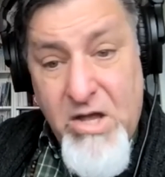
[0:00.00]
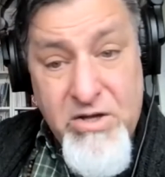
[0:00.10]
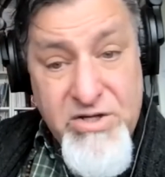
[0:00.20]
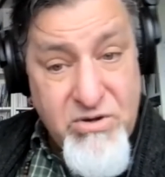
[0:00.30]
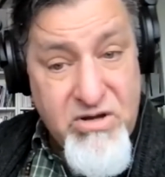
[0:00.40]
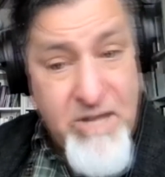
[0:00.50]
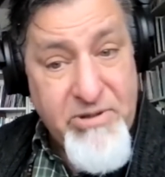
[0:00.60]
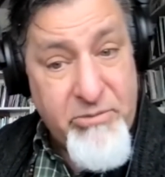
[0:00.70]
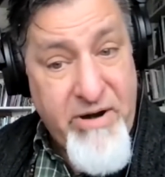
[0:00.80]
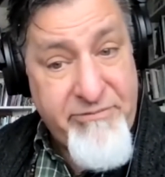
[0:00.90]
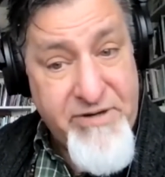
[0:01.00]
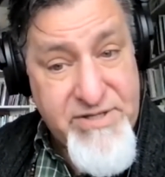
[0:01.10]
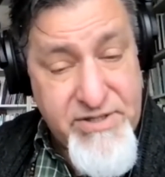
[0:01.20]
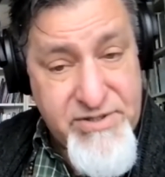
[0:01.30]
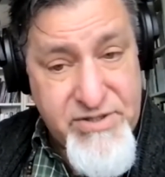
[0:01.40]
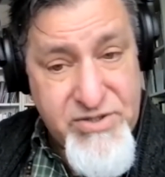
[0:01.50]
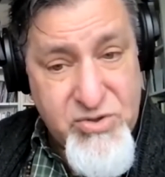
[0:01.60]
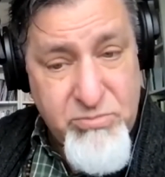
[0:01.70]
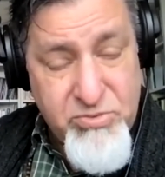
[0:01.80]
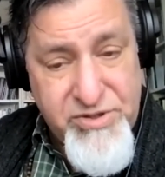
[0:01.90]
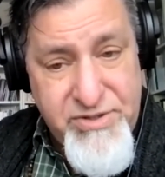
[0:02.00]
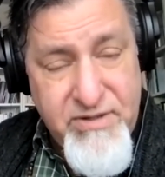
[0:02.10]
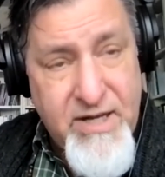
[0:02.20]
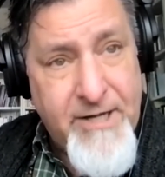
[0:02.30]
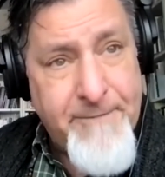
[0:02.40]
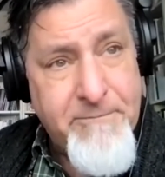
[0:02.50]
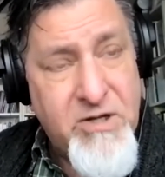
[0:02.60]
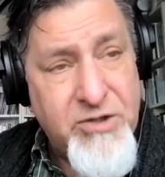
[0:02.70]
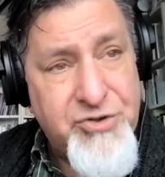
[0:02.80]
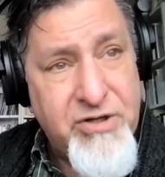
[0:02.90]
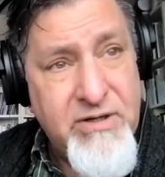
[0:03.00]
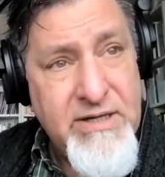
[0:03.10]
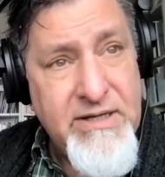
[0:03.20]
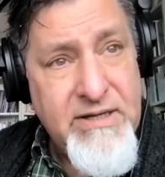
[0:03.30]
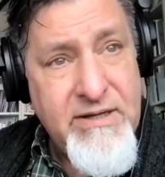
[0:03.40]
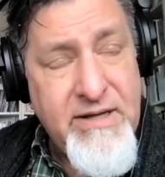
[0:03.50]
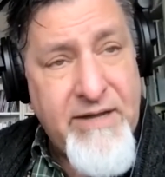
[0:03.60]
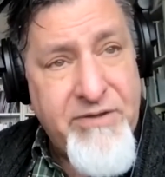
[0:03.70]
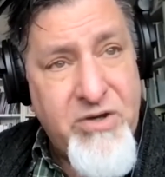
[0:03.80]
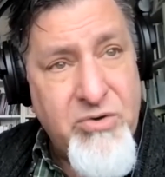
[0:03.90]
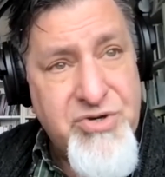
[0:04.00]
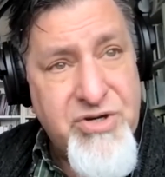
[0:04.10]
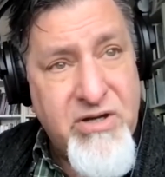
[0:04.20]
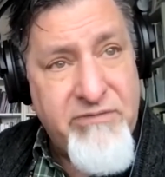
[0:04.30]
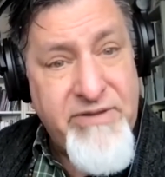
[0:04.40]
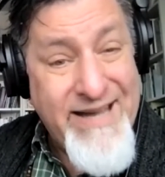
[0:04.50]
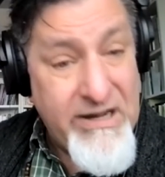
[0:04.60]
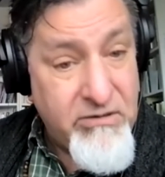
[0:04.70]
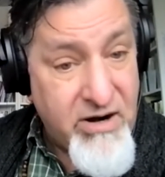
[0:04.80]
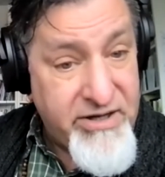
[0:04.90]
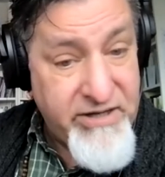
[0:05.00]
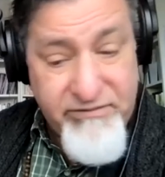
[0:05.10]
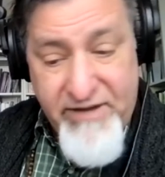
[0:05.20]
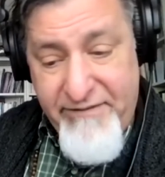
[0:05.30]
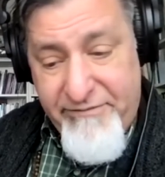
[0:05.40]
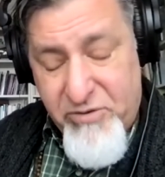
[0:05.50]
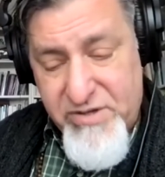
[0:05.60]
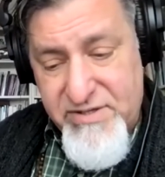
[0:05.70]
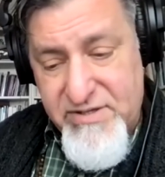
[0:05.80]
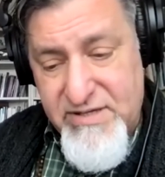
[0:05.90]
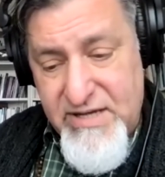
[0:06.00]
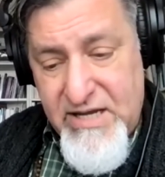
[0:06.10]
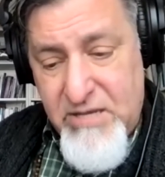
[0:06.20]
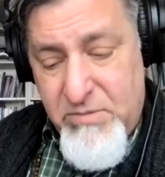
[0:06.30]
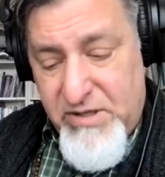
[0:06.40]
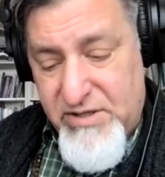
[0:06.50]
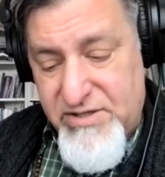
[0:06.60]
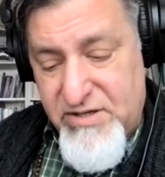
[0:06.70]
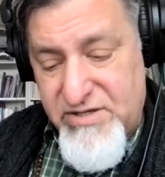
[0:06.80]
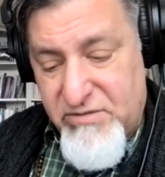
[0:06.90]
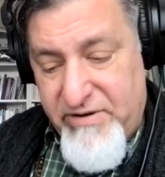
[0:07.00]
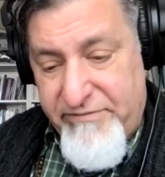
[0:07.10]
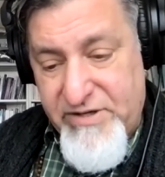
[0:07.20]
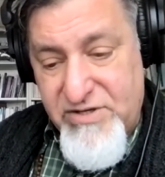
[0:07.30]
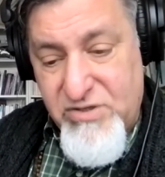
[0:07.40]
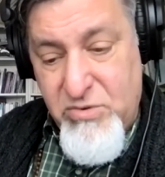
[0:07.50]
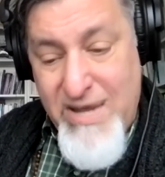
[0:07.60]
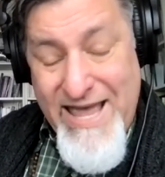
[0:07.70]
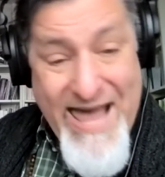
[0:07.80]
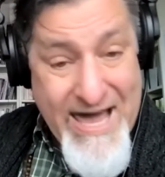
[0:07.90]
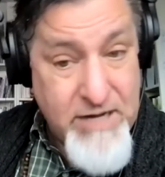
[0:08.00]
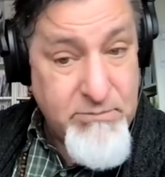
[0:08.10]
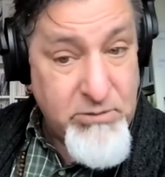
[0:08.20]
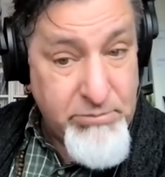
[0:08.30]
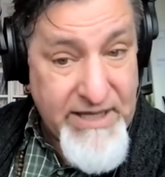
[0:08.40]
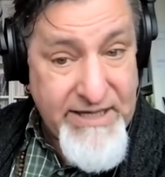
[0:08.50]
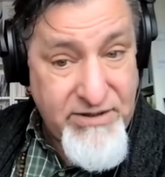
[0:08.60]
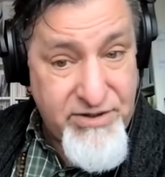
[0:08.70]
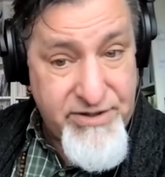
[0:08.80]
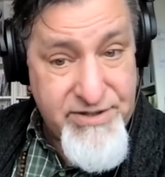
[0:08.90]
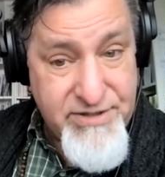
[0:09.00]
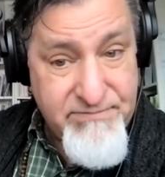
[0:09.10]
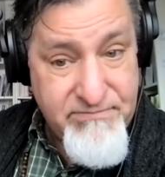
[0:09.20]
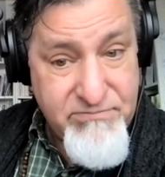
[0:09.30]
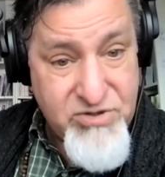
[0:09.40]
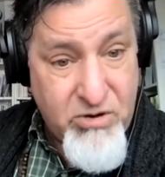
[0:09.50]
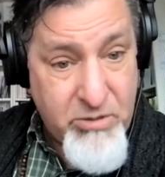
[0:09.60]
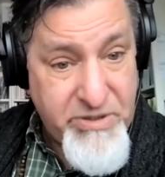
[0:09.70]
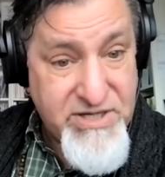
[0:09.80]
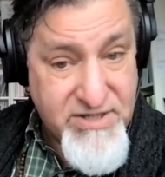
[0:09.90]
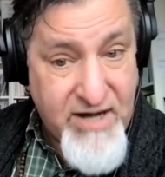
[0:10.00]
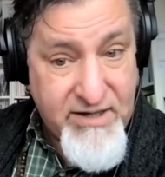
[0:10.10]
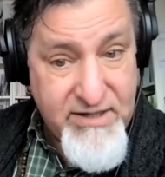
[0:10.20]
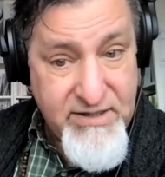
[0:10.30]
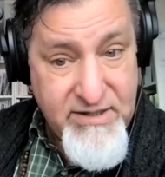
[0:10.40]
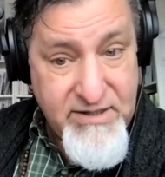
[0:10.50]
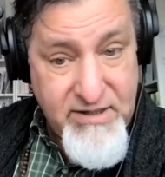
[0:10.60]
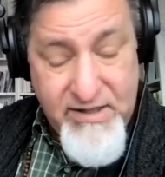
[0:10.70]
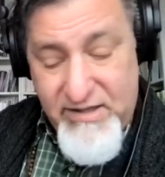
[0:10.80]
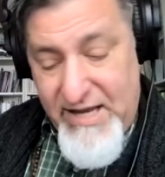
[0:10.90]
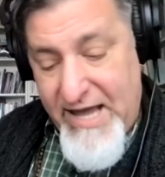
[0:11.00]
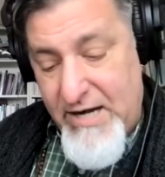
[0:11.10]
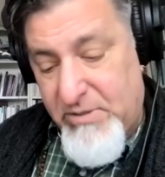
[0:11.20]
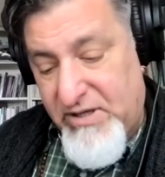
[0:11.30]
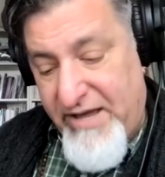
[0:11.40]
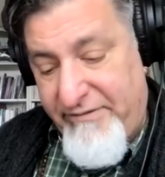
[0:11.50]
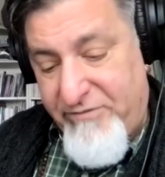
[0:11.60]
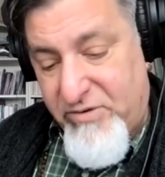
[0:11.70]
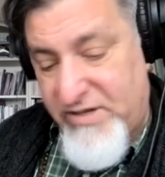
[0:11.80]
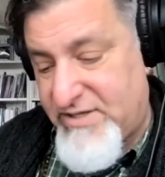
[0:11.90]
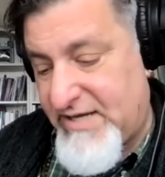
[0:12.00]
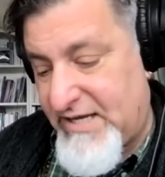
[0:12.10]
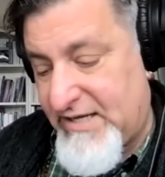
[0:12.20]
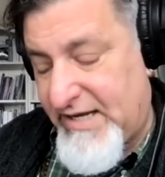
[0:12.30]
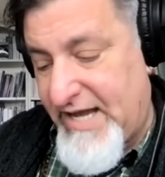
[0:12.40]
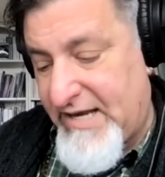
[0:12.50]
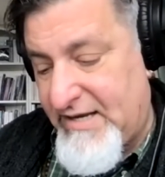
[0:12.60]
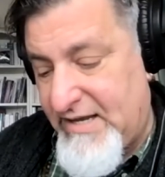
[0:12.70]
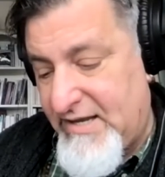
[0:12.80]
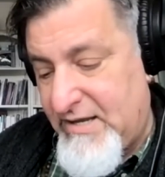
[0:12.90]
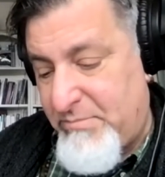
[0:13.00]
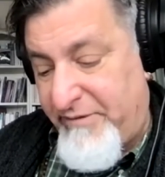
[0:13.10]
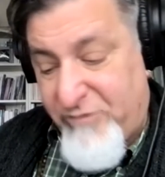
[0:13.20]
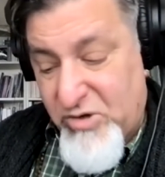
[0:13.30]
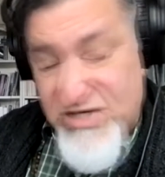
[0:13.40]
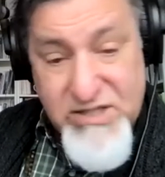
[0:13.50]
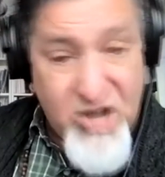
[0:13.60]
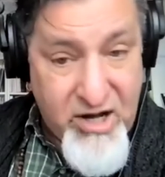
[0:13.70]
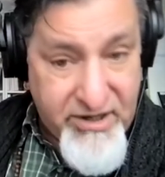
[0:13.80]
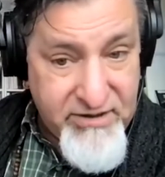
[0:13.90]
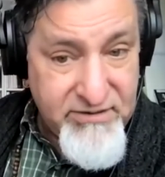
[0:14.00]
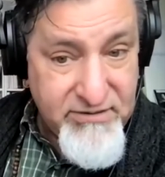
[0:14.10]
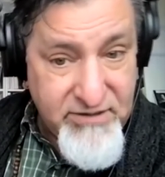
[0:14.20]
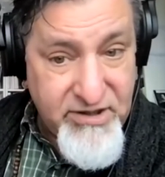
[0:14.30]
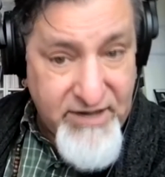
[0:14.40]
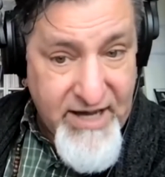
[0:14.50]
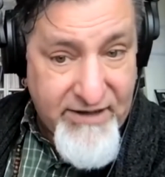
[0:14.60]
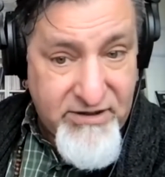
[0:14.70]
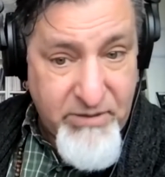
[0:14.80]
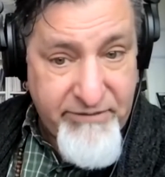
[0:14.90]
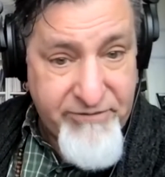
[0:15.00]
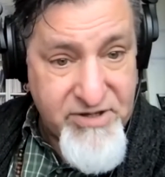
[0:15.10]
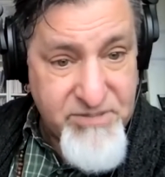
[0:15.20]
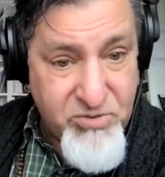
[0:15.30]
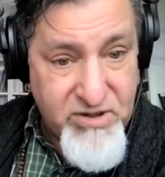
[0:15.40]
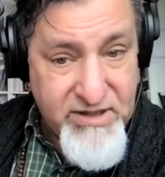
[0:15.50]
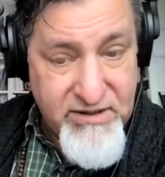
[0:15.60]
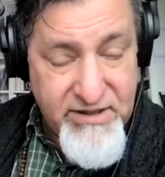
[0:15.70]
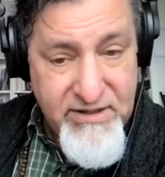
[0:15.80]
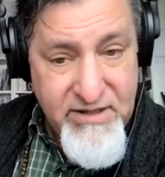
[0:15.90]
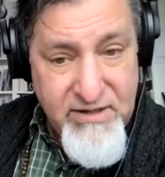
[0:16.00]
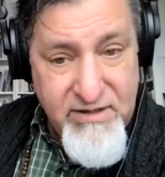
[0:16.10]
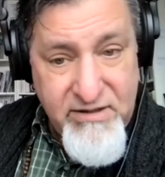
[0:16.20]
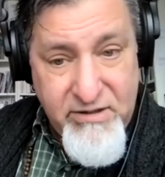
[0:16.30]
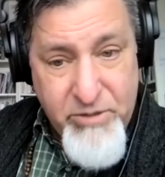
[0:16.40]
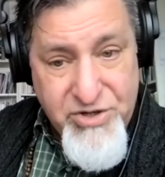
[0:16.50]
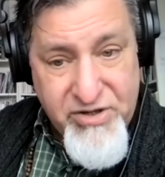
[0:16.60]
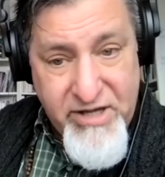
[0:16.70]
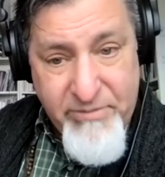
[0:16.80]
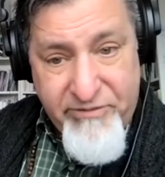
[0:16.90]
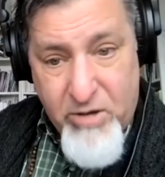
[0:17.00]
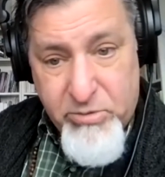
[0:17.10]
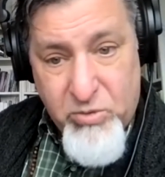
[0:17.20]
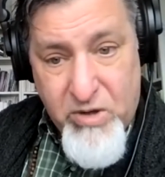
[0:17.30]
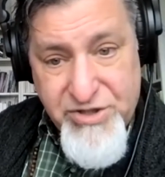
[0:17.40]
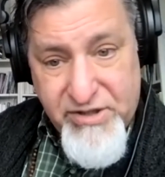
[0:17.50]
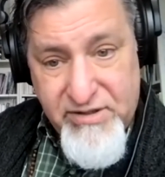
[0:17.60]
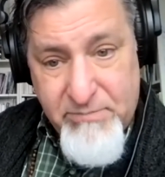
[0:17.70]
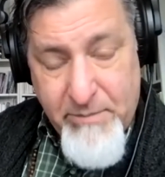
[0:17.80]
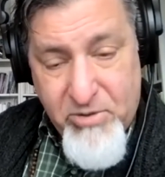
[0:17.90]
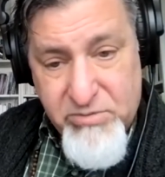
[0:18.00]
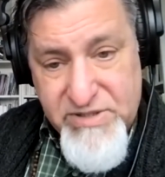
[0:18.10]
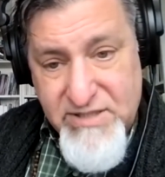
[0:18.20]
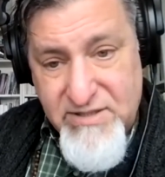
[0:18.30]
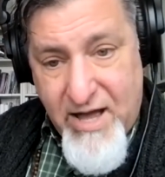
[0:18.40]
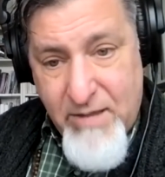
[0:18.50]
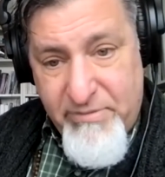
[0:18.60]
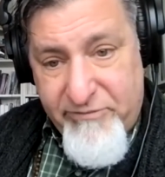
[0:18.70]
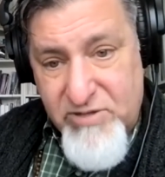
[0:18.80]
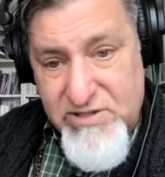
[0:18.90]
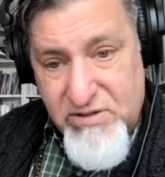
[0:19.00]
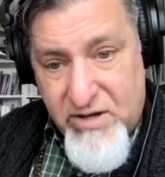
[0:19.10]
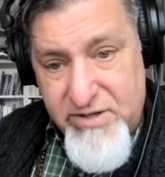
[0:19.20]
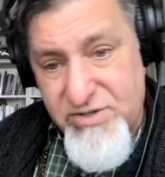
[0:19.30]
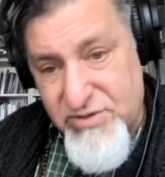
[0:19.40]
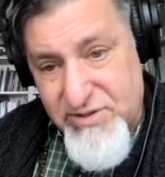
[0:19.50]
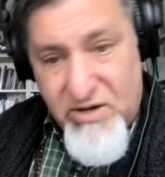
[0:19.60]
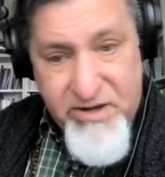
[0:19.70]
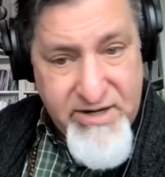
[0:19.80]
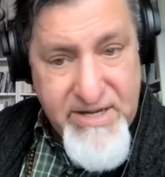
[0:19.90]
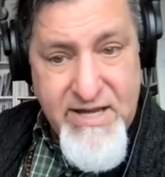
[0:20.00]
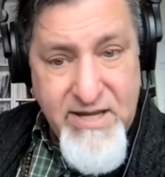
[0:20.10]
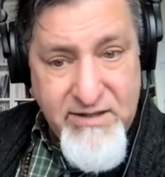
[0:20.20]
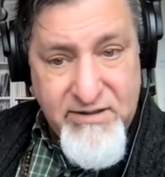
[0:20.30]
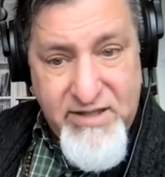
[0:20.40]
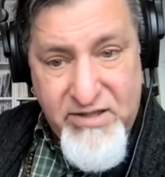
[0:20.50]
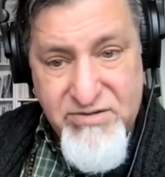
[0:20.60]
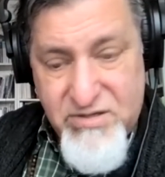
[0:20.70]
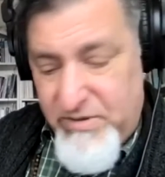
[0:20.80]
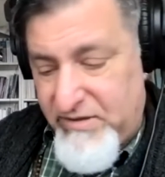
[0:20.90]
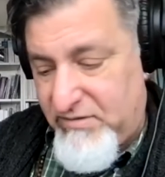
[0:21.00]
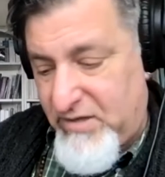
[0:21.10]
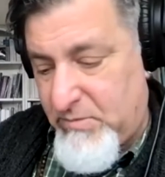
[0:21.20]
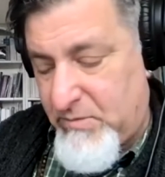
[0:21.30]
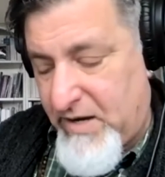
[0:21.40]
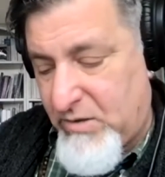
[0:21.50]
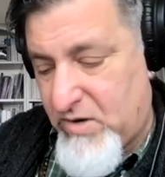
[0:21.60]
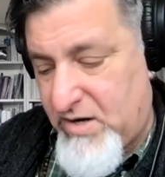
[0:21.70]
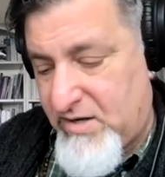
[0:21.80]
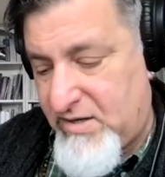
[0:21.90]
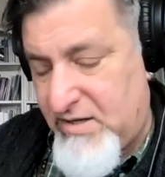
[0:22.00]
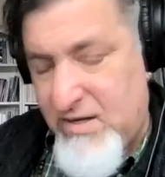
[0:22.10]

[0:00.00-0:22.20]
So a couple of references to Subud culture and the notion of the hierarchy of life forces, because there's the reference to animal blinders. So are we stuck in the animal life force? And again, before slaughter, a nod to my first book and the original name of Auburn, Washington. My book was A Time Before Slaughter, so slaughter continues to be a theme in my work.